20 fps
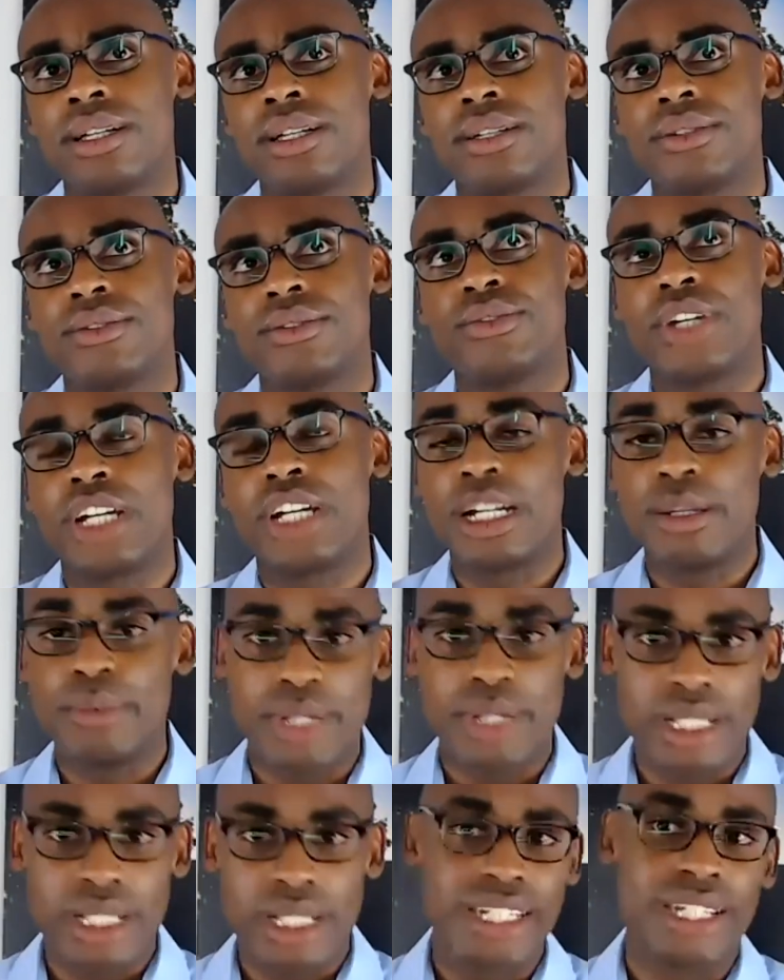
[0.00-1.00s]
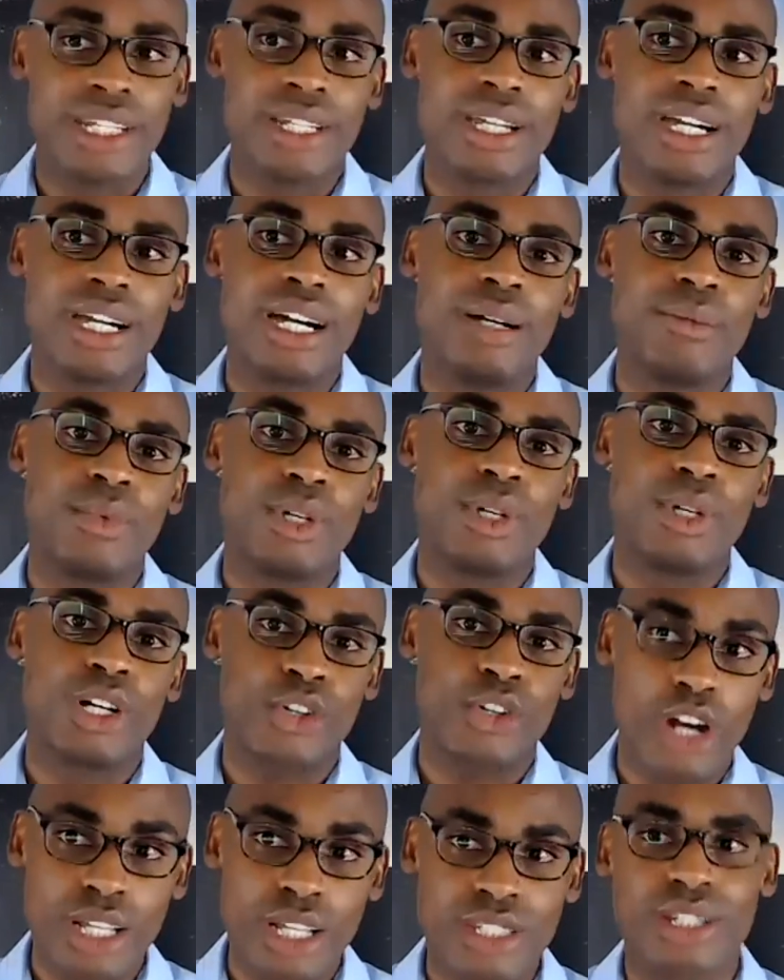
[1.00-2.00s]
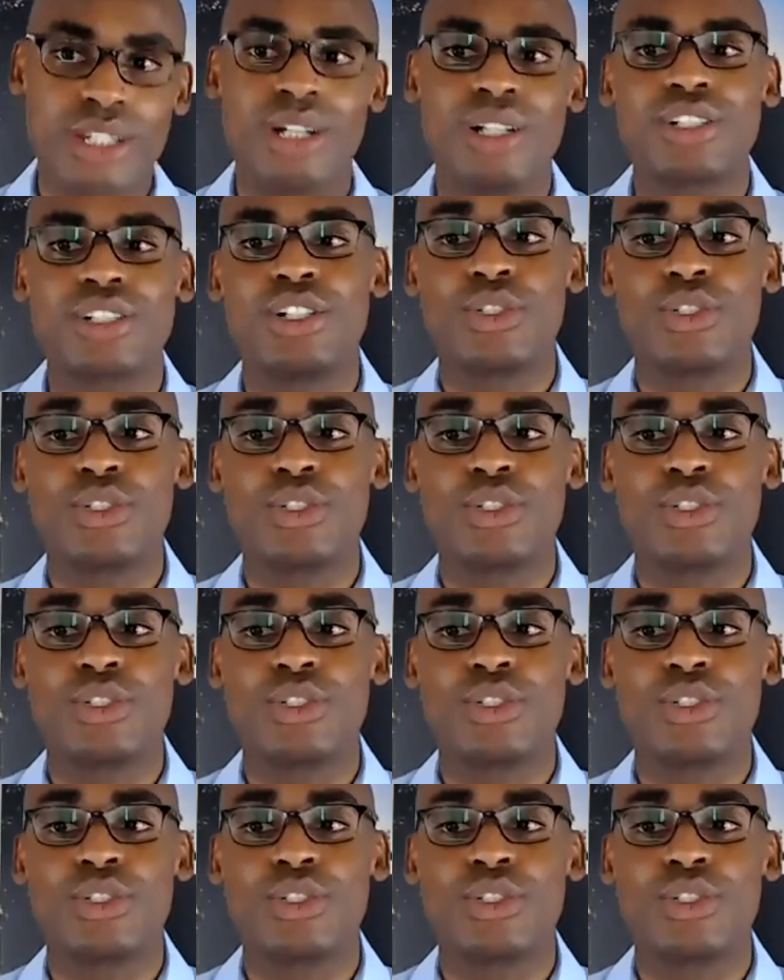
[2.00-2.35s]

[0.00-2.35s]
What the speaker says: variability across cultures,